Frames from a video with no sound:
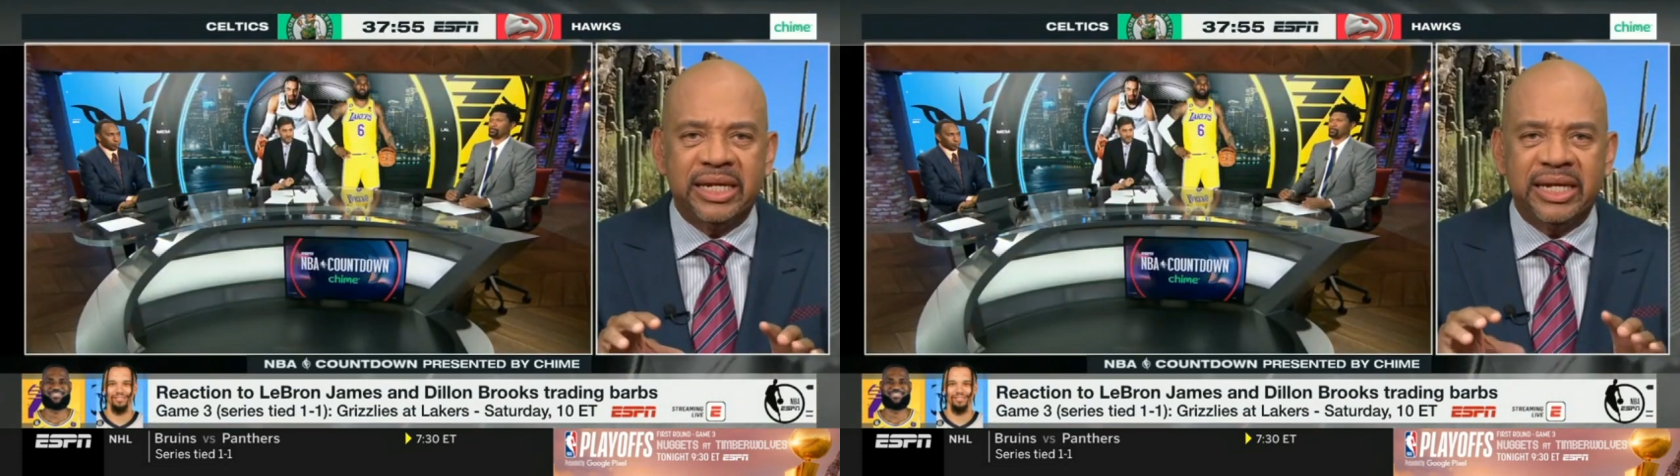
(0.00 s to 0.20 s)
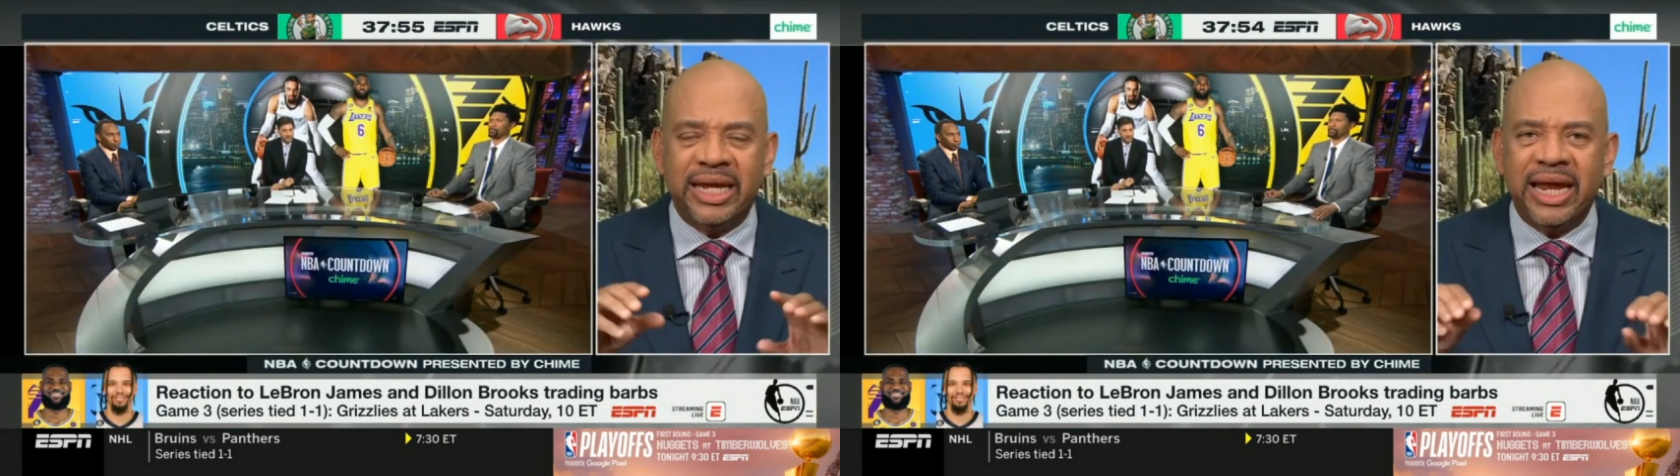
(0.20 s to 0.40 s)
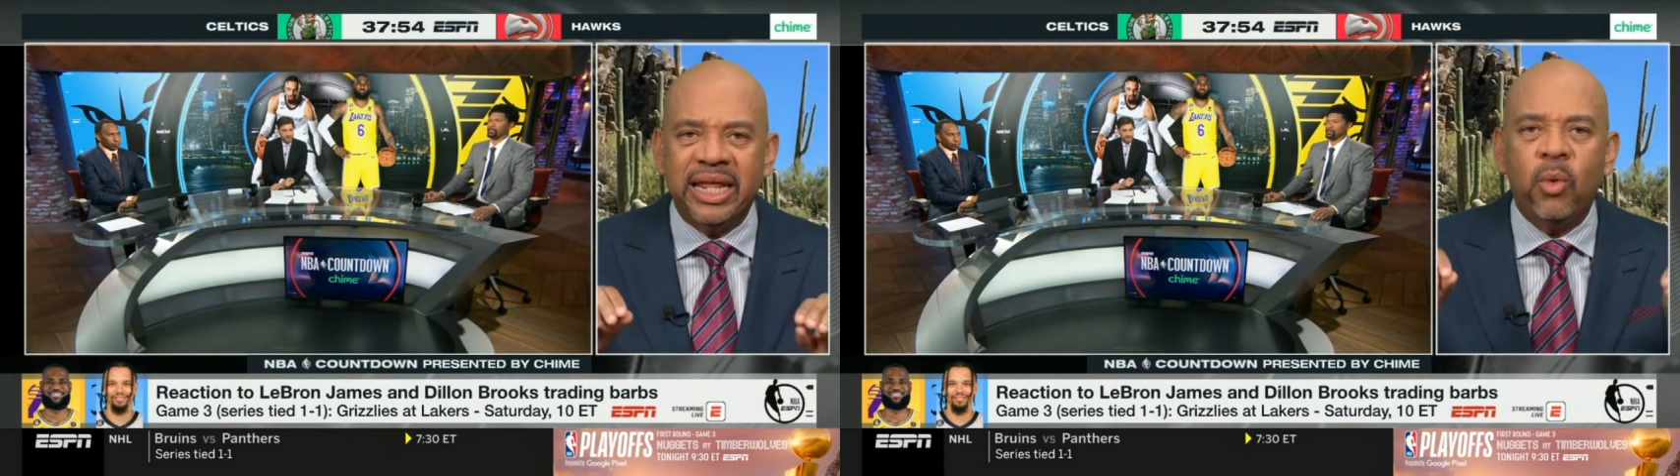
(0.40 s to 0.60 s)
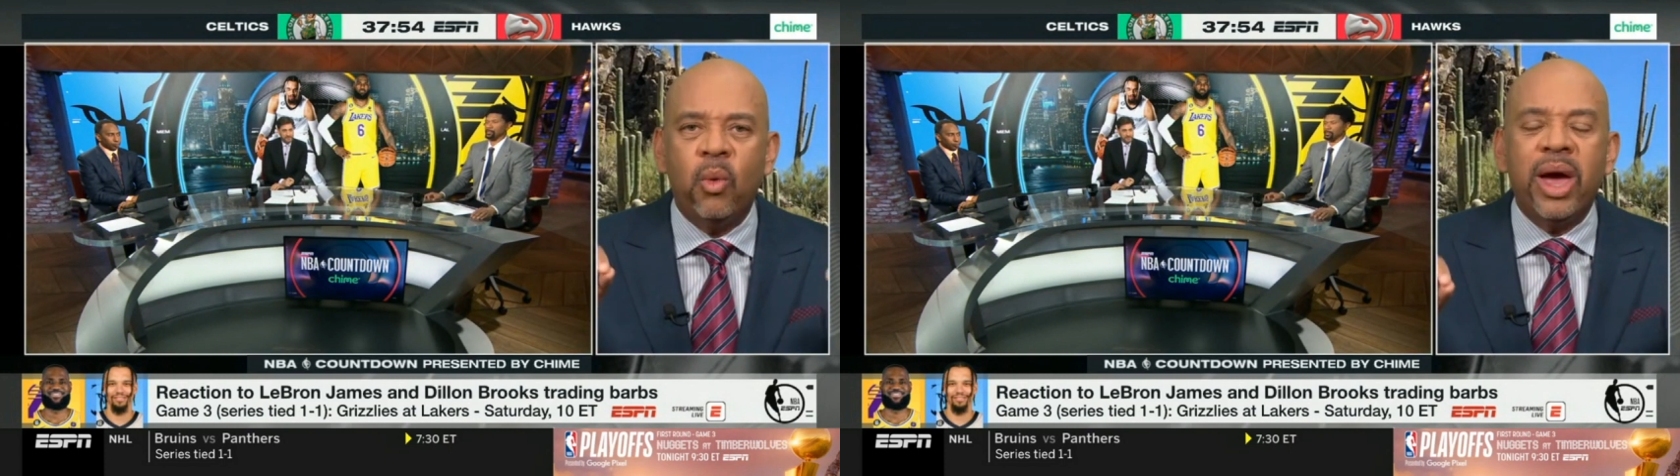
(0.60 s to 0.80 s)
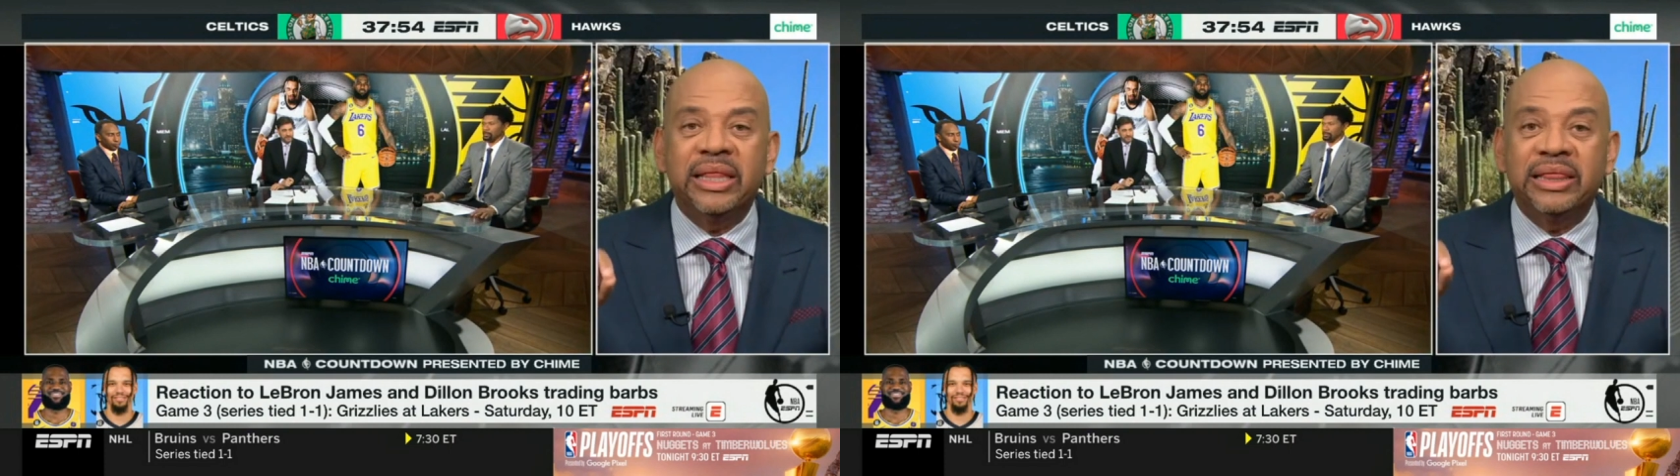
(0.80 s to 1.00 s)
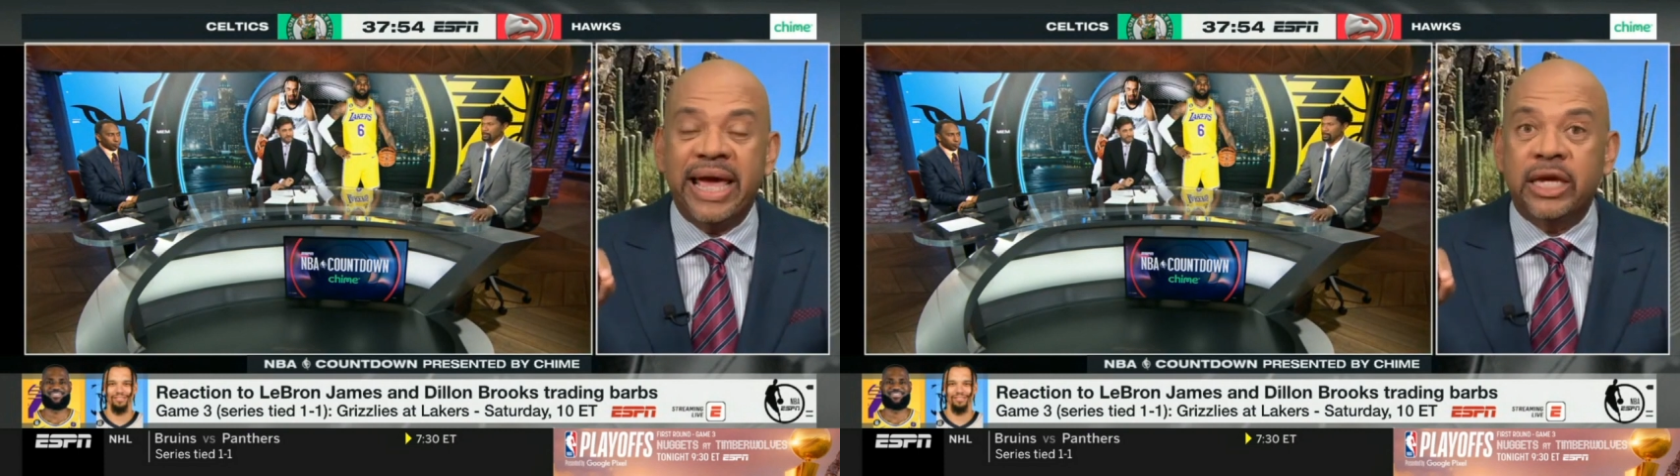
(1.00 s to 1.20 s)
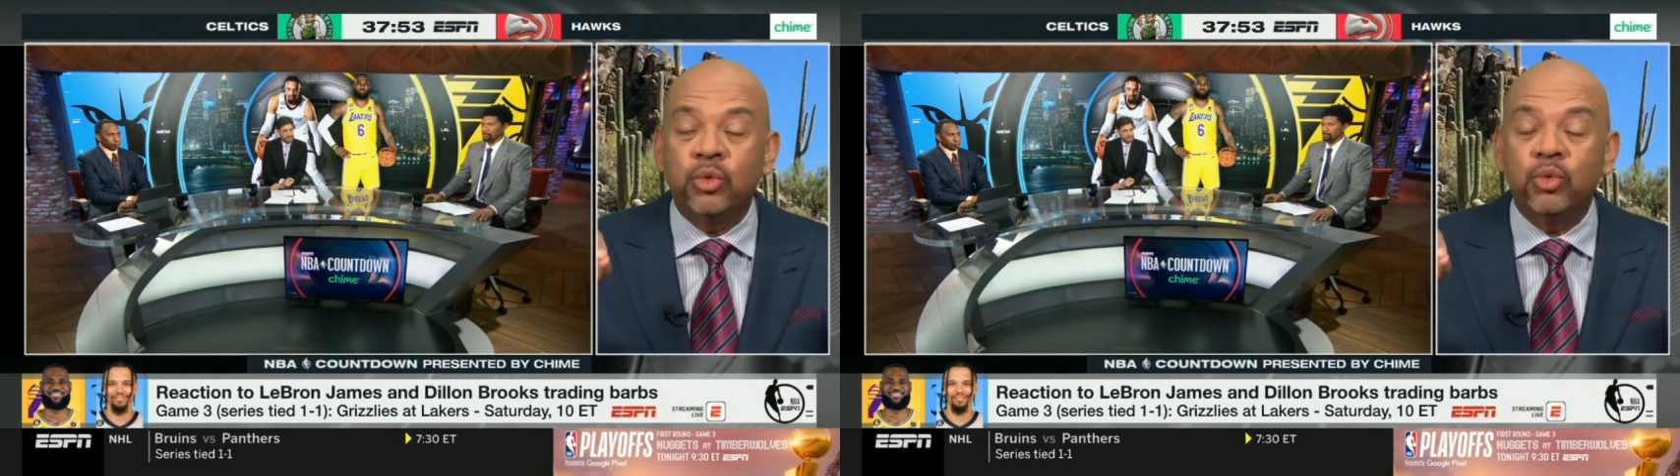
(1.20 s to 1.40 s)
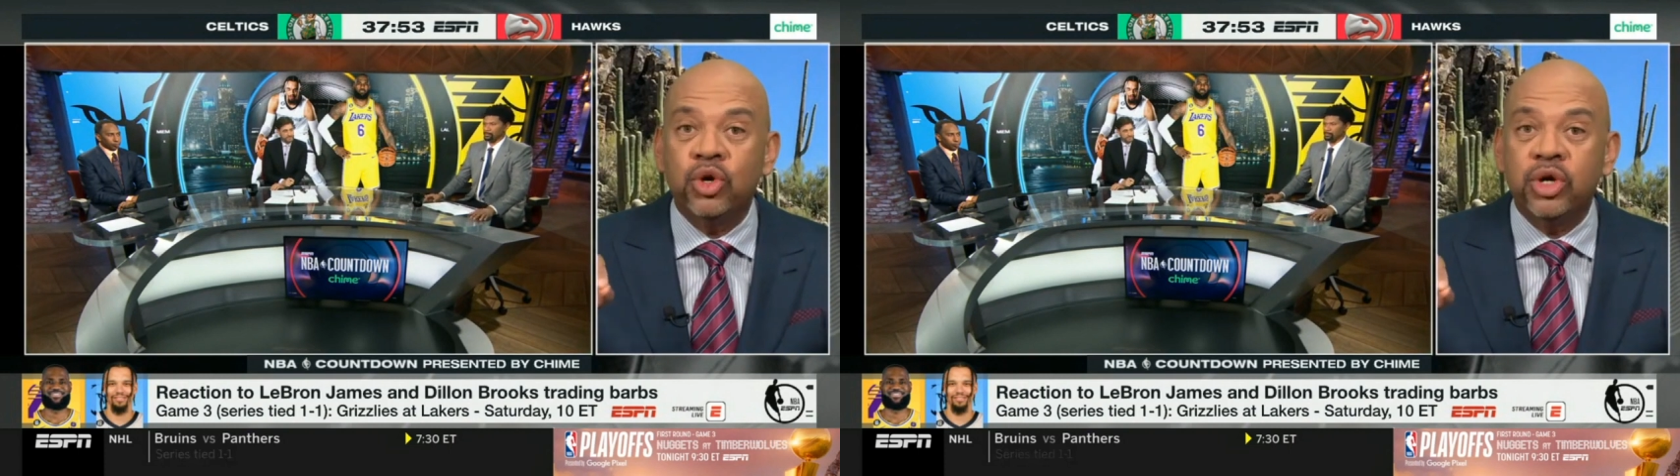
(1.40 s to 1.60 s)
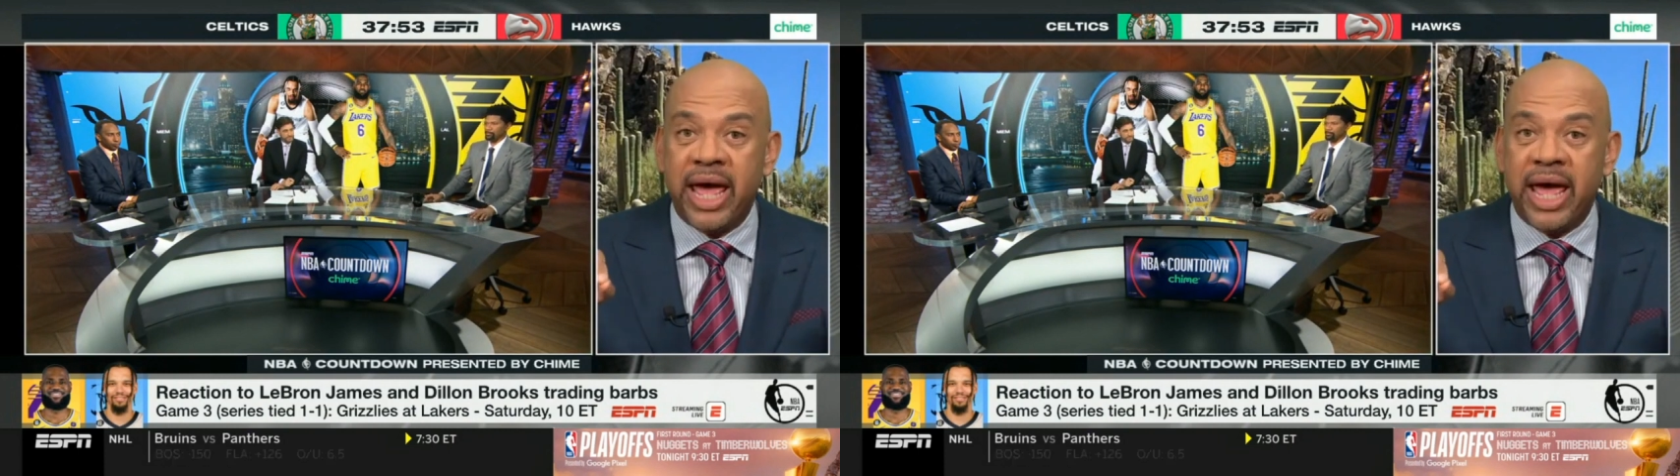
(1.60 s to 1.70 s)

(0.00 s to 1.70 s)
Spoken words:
in any way like it would